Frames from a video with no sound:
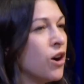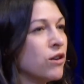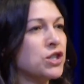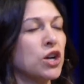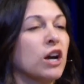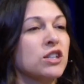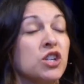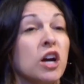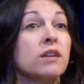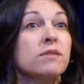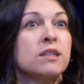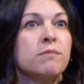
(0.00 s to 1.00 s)

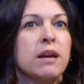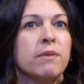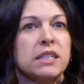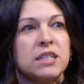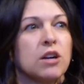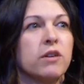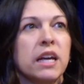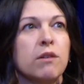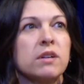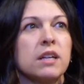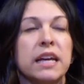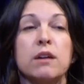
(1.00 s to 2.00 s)
Charlie was a baby, so he
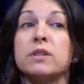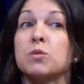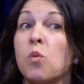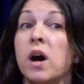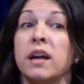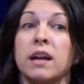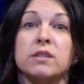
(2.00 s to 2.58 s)
was 1.